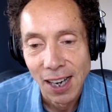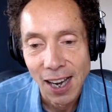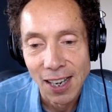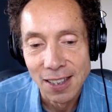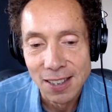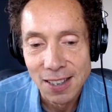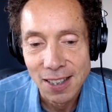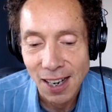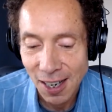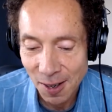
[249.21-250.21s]
And
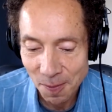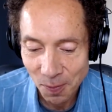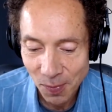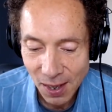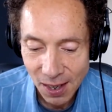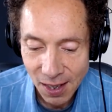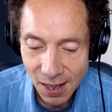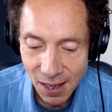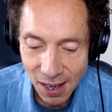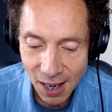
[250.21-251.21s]
um,
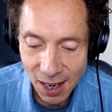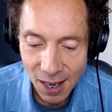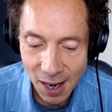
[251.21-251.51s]
uh,